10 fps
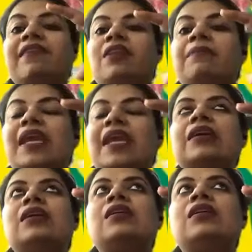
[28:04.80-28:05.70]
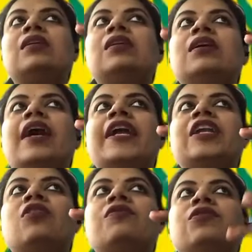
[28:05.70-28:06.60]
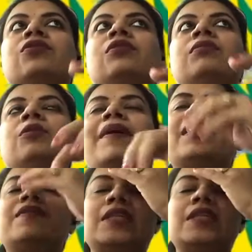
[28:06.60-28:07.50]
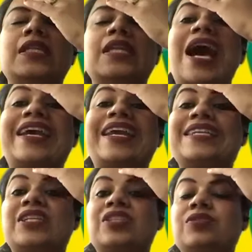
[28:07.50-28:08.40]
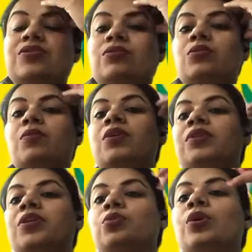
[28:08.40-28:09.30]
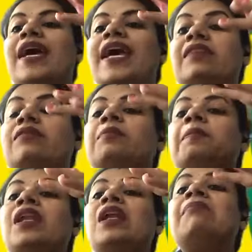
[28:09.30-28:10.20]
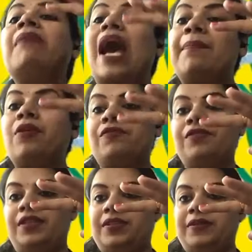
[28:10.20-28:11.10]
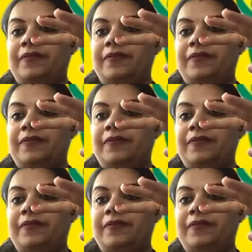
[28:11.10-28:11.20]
They will make a kind of, you might have seen the architectures also. What do? They will prepare a map of it.